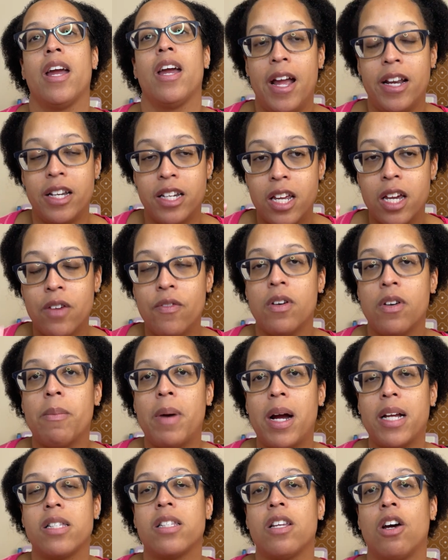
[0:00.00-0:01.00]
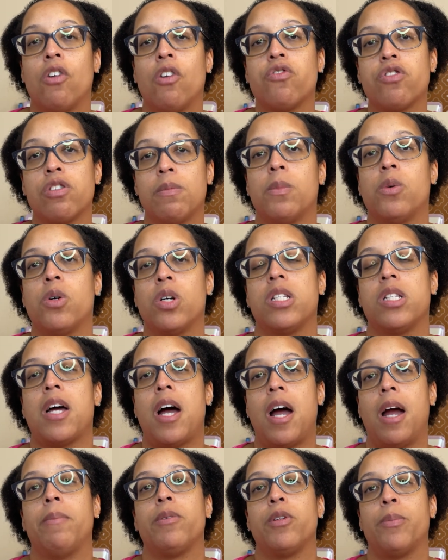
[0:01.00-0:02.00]
had given myself some more
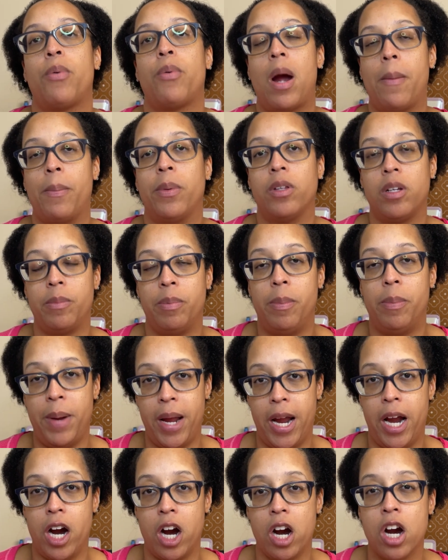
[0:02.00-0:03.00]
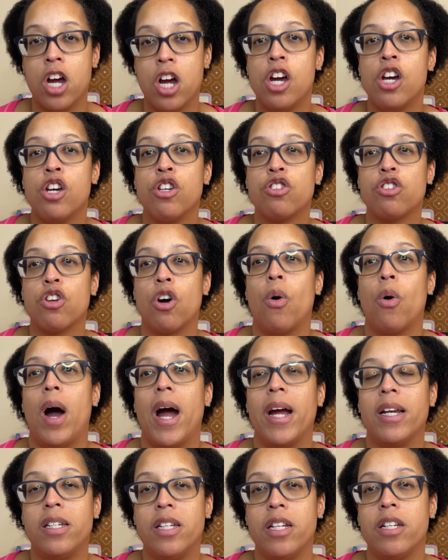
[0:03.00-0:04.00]
time to properly prepare so
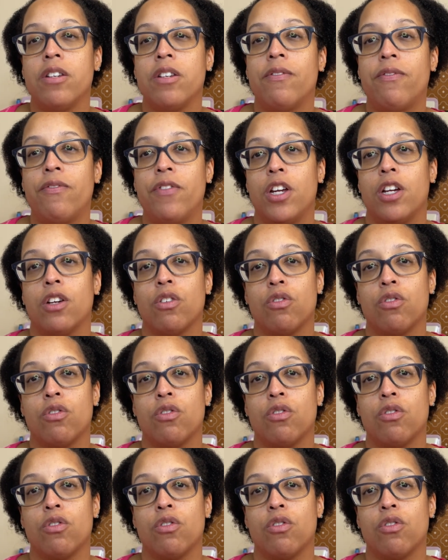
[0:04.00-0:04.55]
I didn't feel